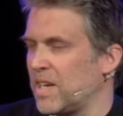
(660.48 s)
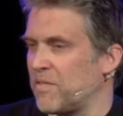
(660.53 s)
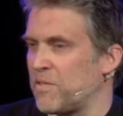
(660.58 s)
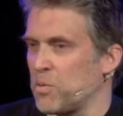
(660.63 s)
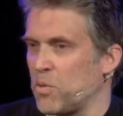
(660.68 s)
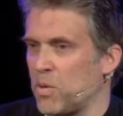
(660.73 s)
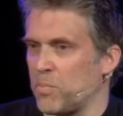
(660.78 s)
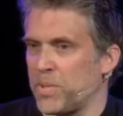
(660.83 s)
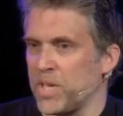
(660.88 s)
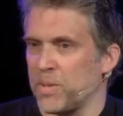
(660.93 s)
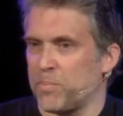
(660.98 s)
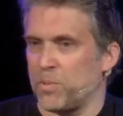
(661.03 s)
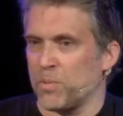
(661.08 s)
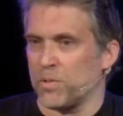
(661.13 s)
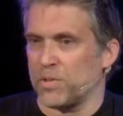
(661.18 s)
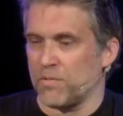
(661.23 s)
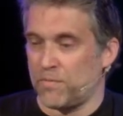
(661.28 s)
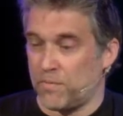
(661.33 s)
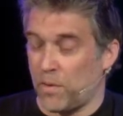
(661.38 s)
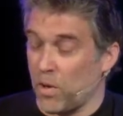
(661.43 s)
And if you want people
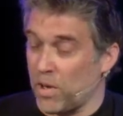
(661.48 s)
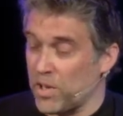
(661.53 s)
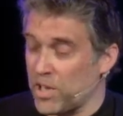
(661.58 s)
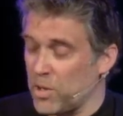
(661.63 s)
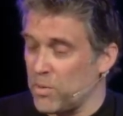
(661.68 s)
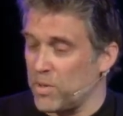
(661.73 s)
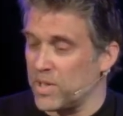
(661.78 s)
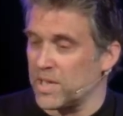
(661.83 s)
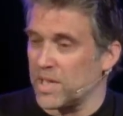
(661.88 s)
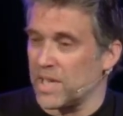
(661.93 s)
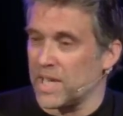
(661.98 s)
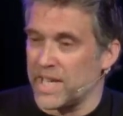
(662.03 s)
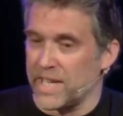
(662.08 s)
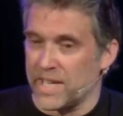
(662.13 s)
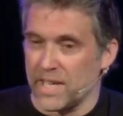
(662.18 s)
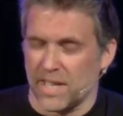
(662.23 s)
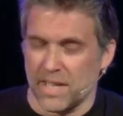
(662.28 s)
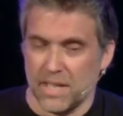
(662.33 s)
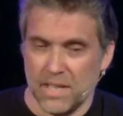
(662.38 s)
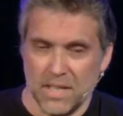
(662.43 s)
to follow you as a
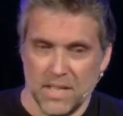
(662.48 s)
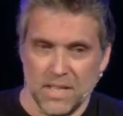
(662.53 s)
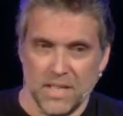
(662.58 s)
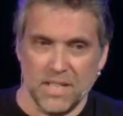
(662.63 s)
leader,